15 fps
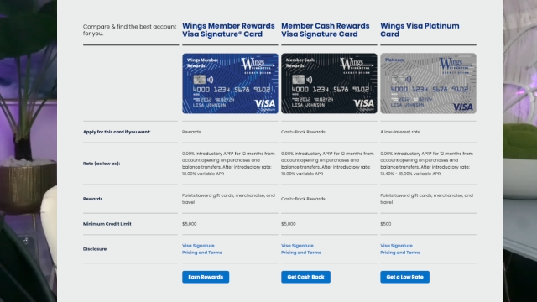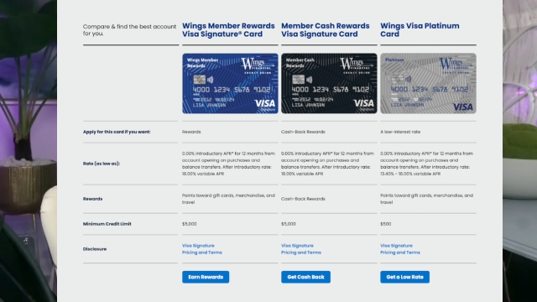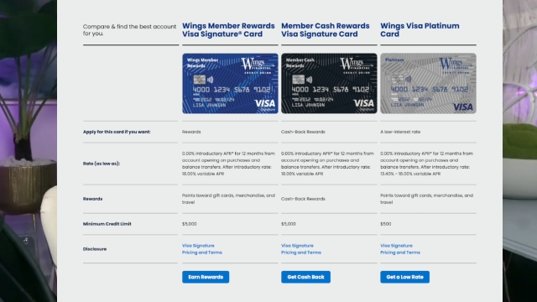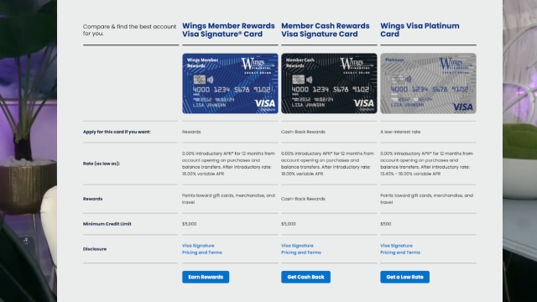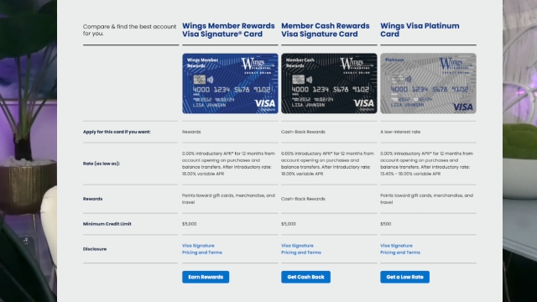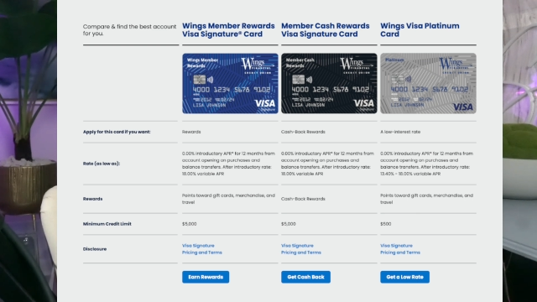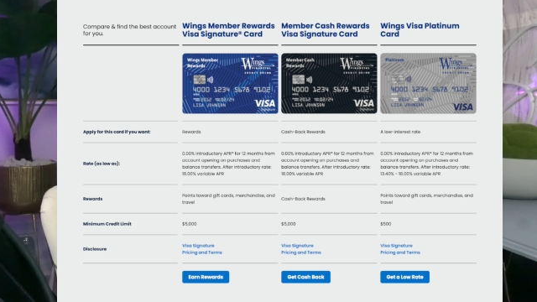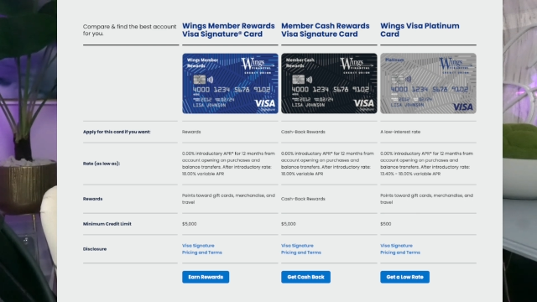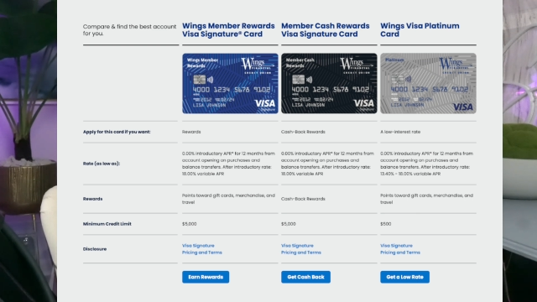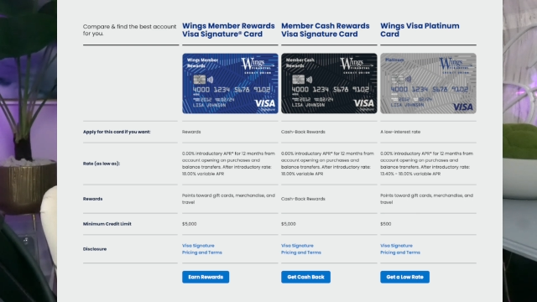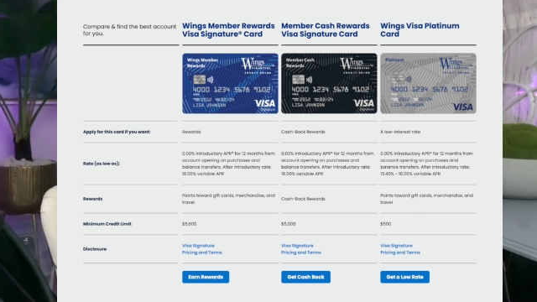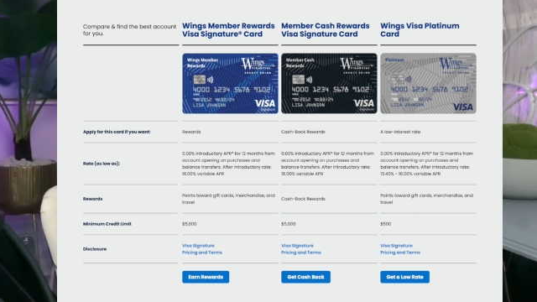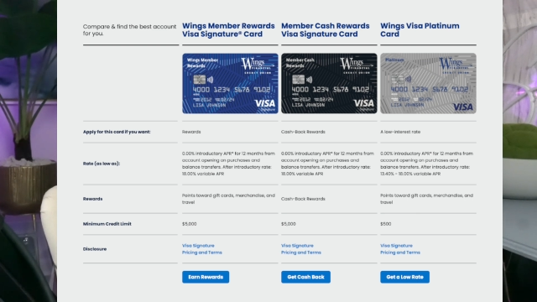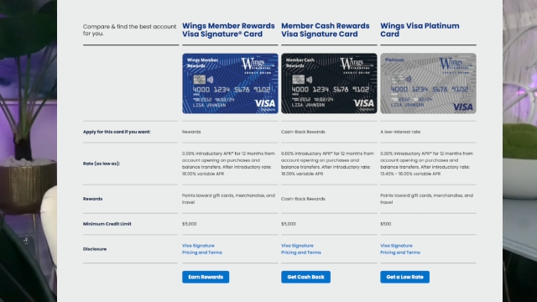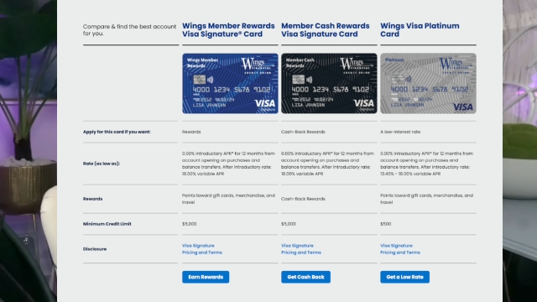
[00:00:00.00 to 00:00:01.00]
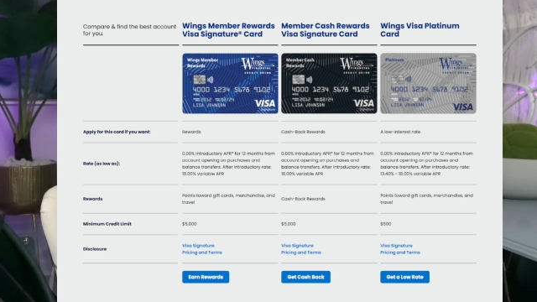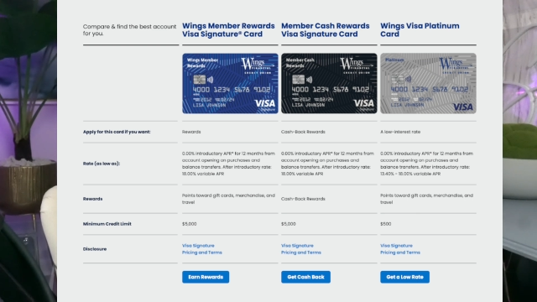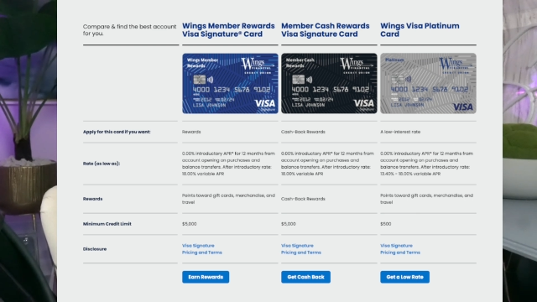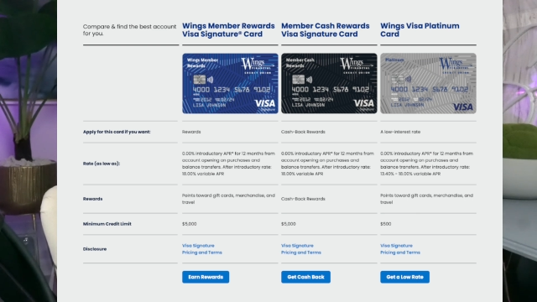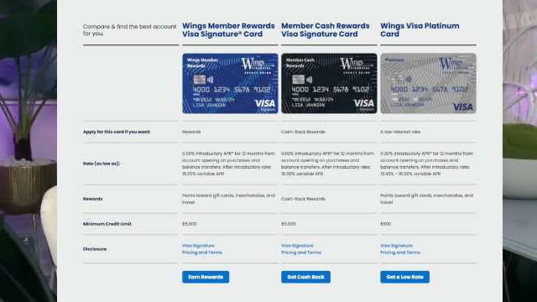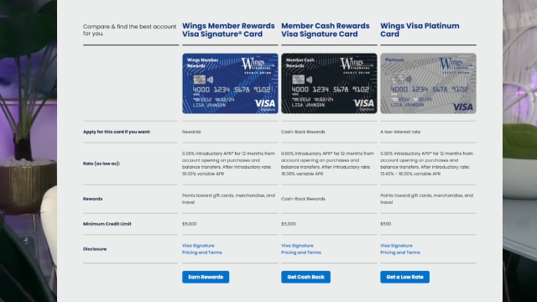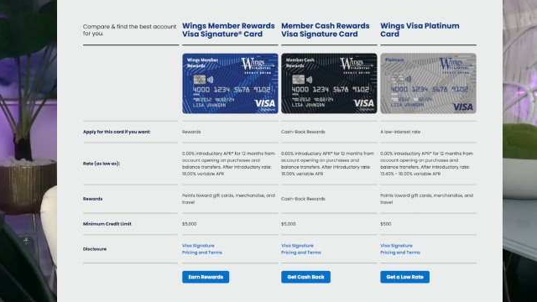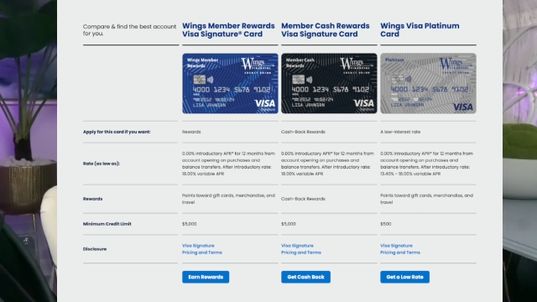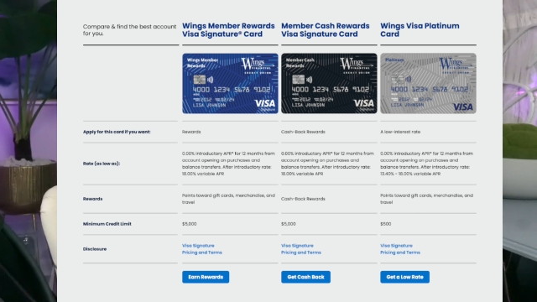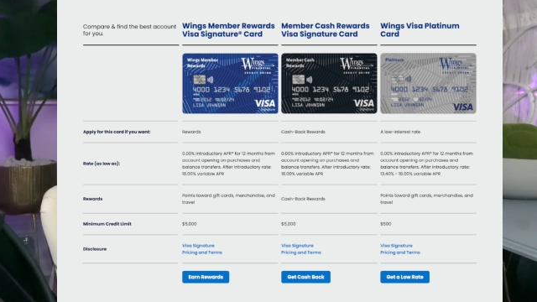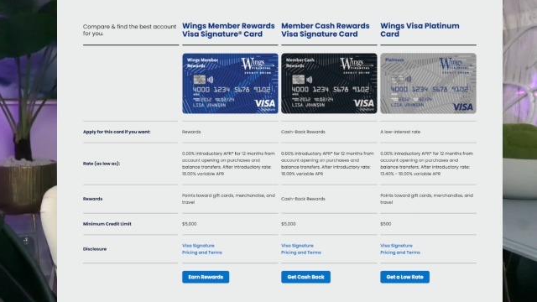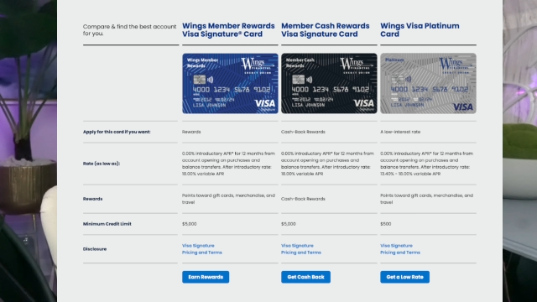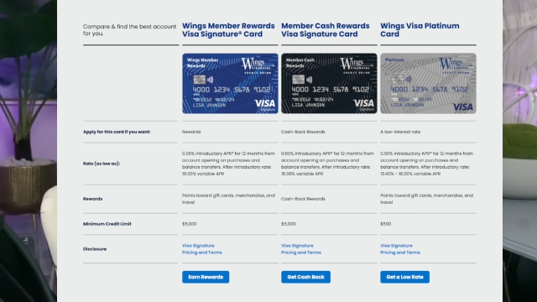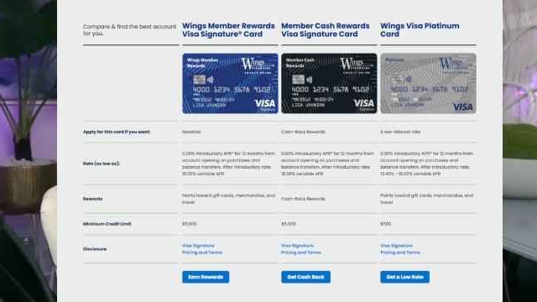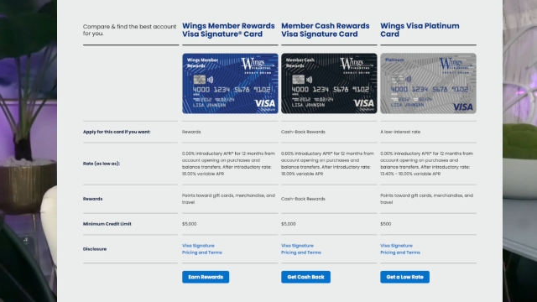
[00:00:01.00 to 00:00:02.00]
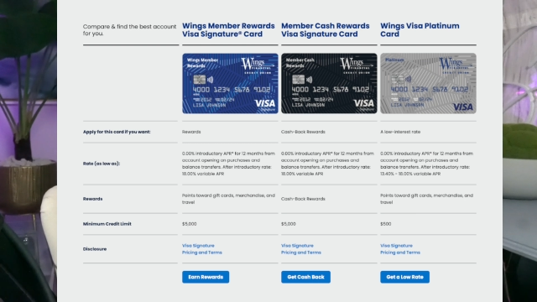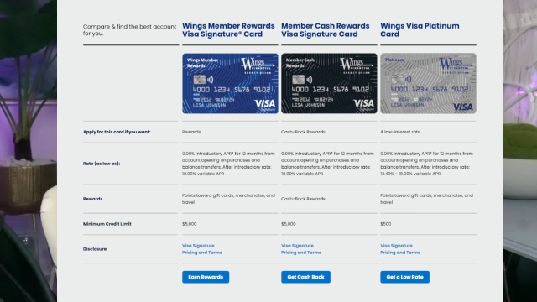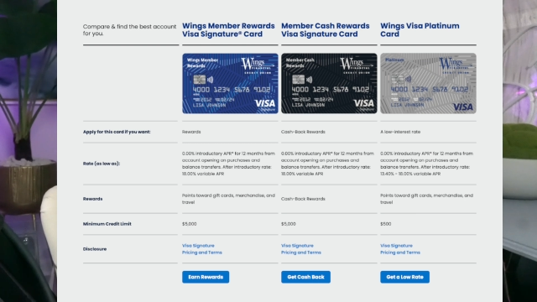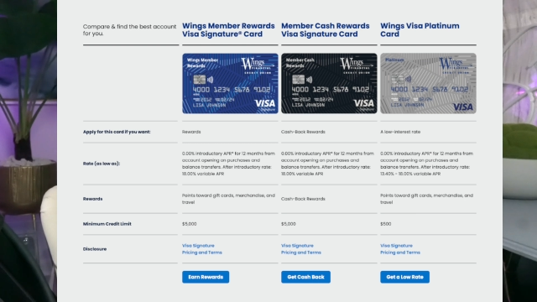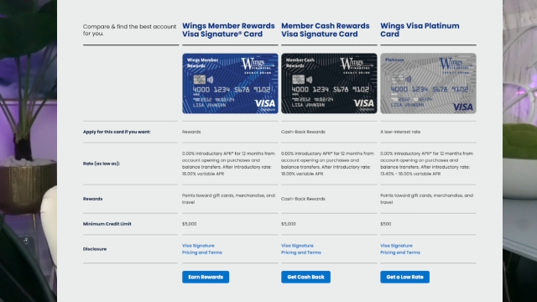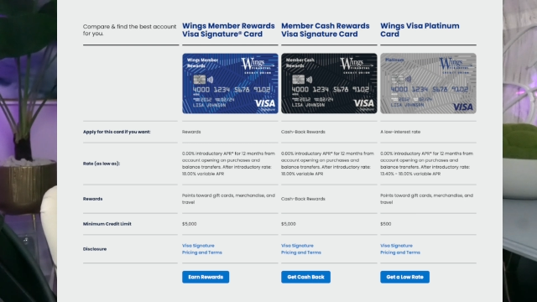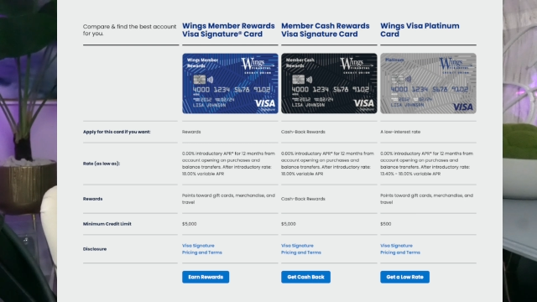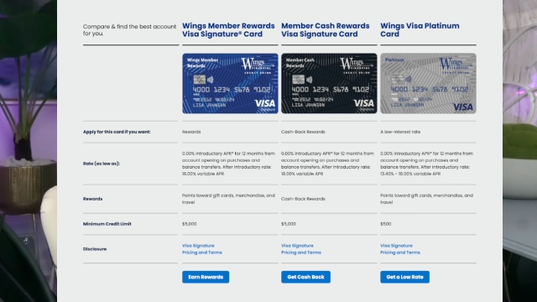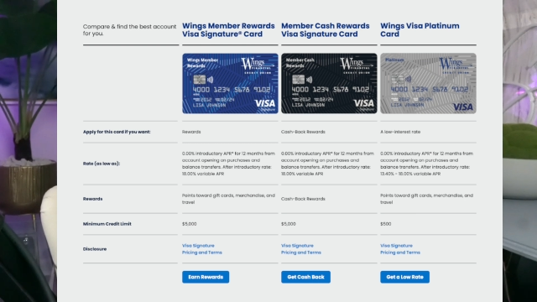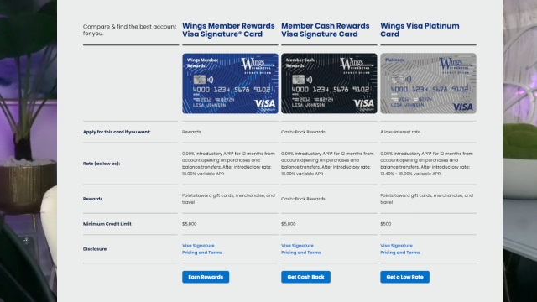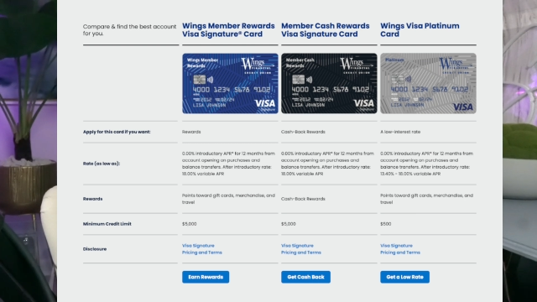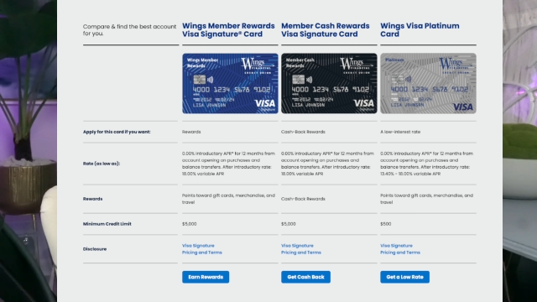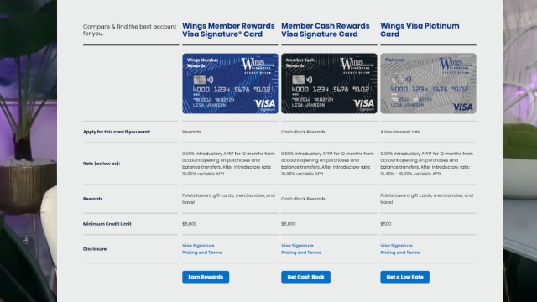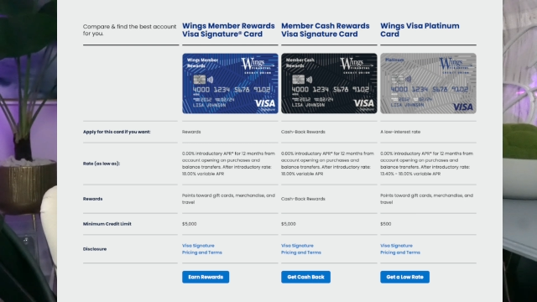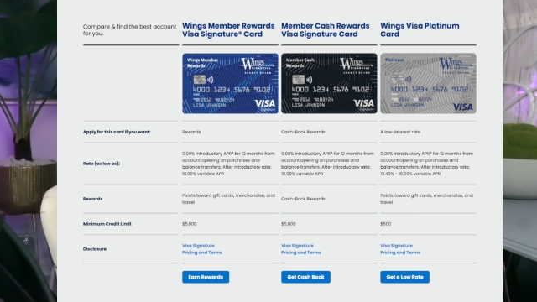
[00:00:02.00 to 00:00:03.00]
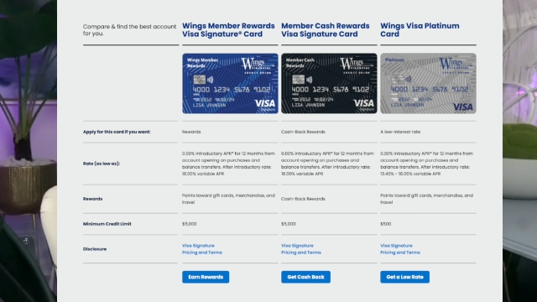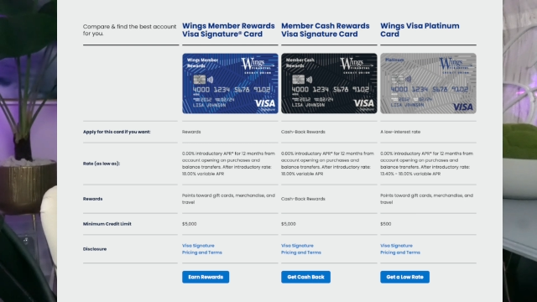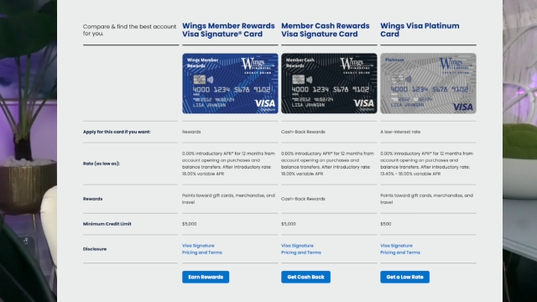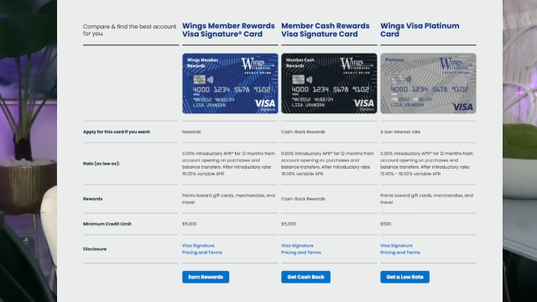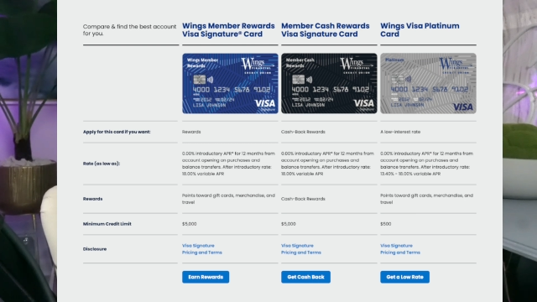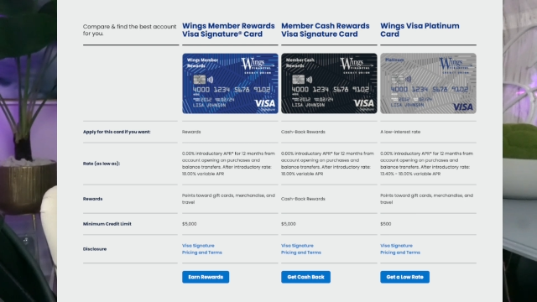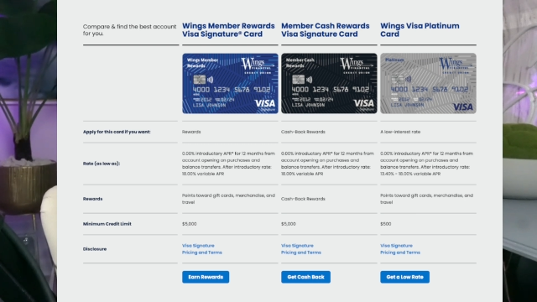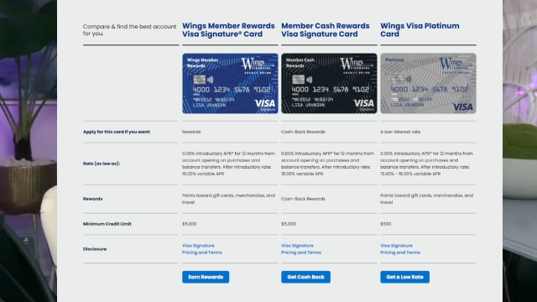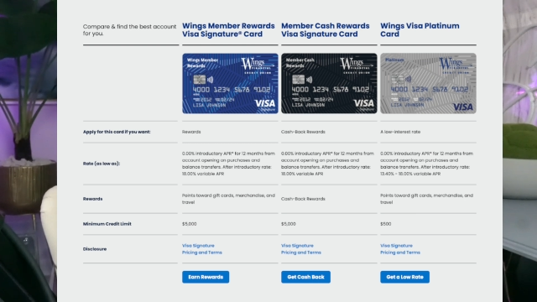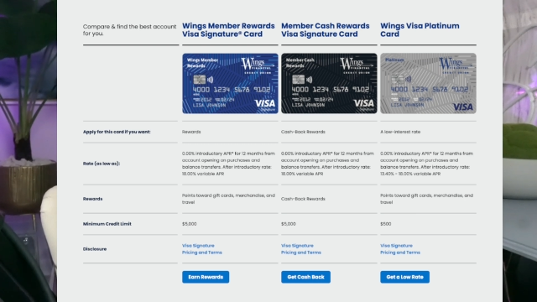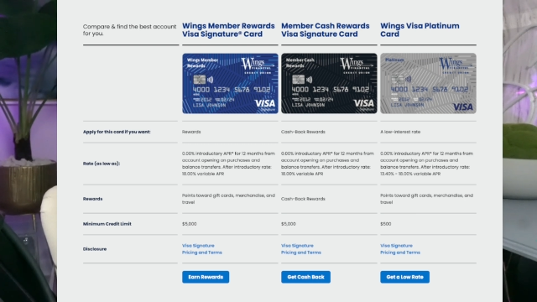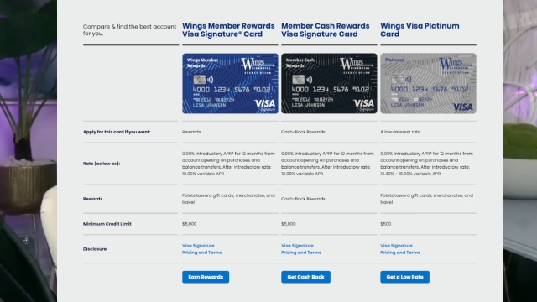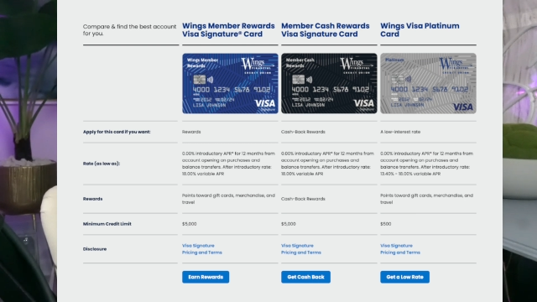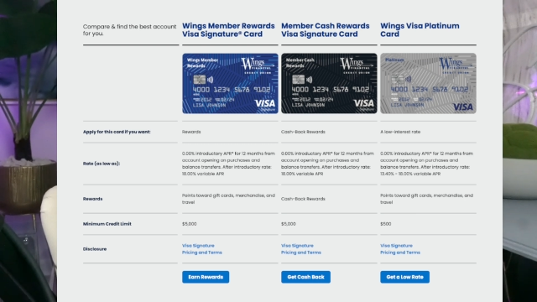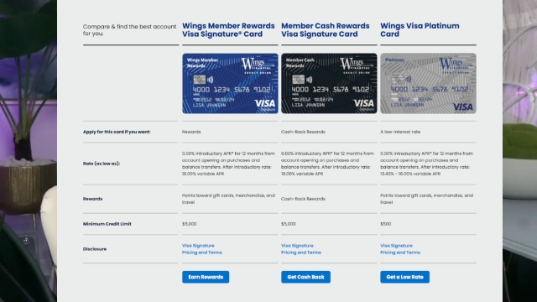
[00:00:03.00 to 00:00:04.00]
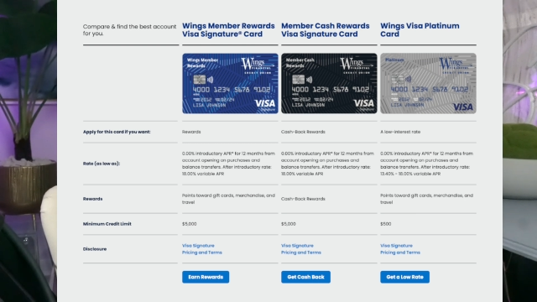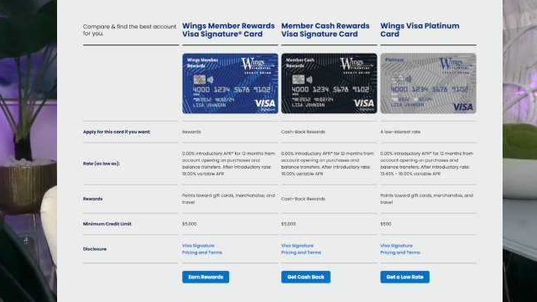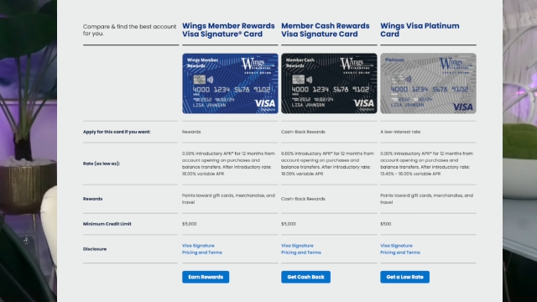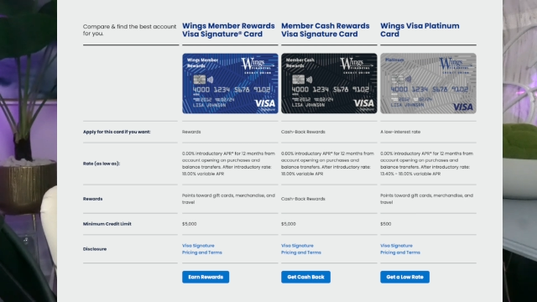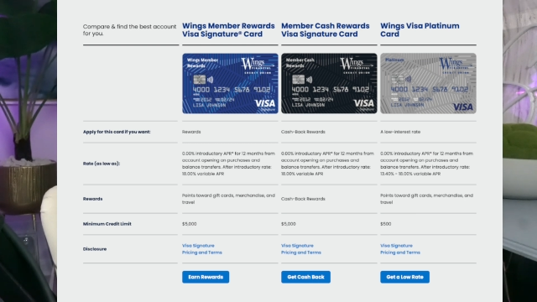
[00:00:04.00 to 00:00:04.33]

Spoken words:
(no speaker visible)